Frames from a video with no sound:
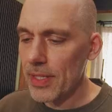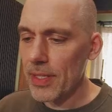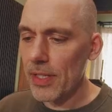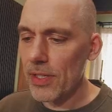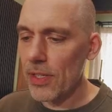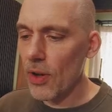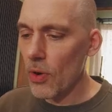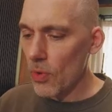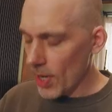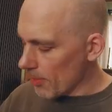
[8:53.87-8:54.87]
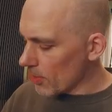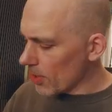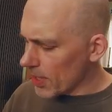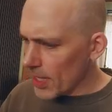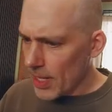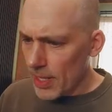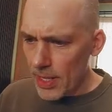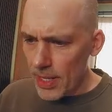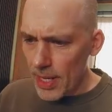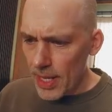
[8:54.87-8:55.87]
Still slow. I'm gonna
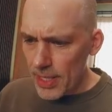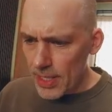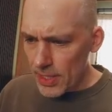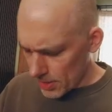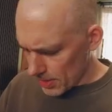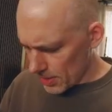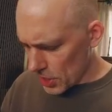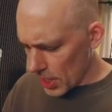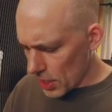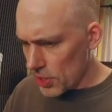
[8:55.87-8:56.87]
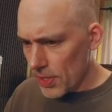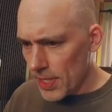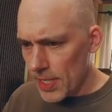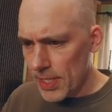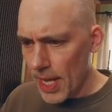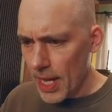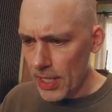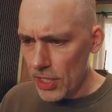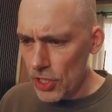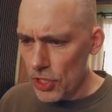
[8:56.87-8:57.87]
change this
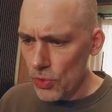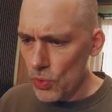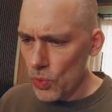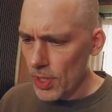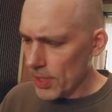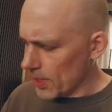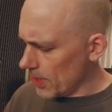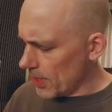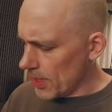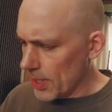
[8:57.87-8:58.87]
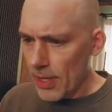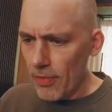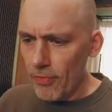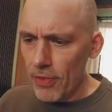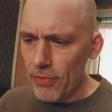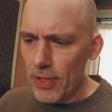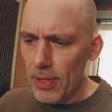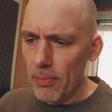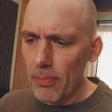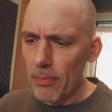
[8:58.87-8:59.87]
setting to
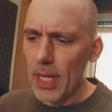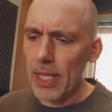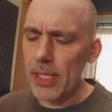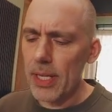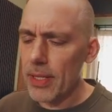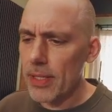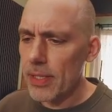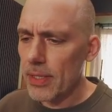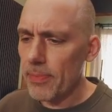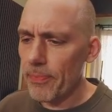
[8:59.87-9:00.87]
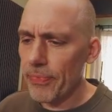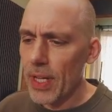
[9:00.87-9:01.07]
50 milliseconds.